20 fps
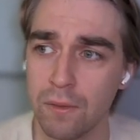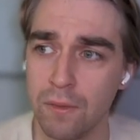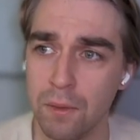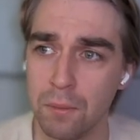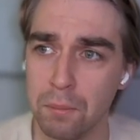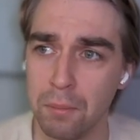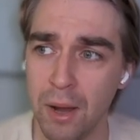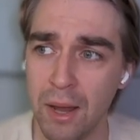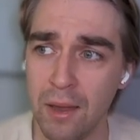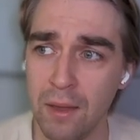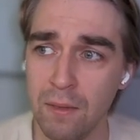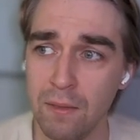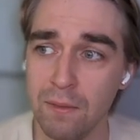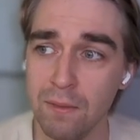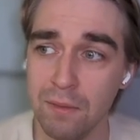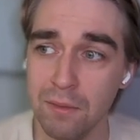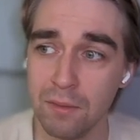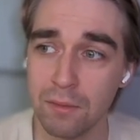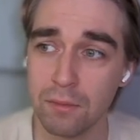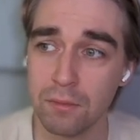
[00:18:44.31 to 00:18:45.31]
The
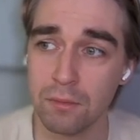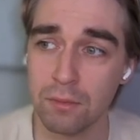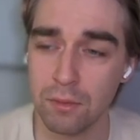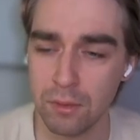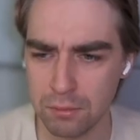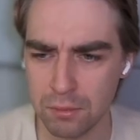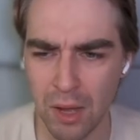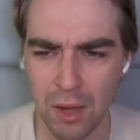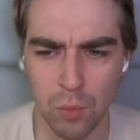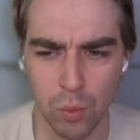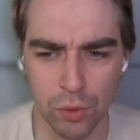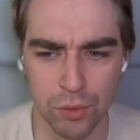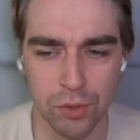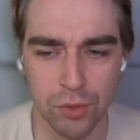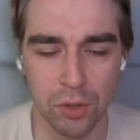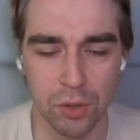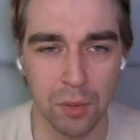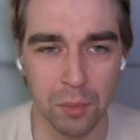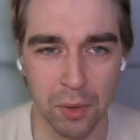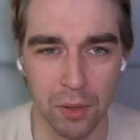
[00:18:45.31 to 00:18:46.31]
main, I will
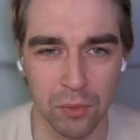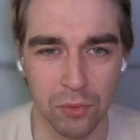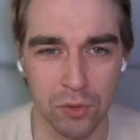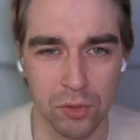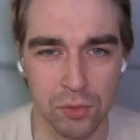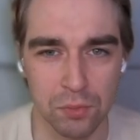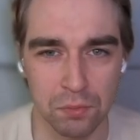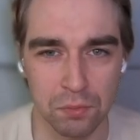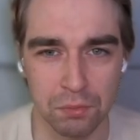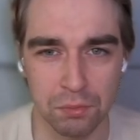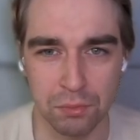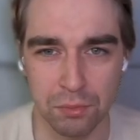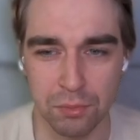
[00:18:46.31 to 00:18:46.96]
talk about this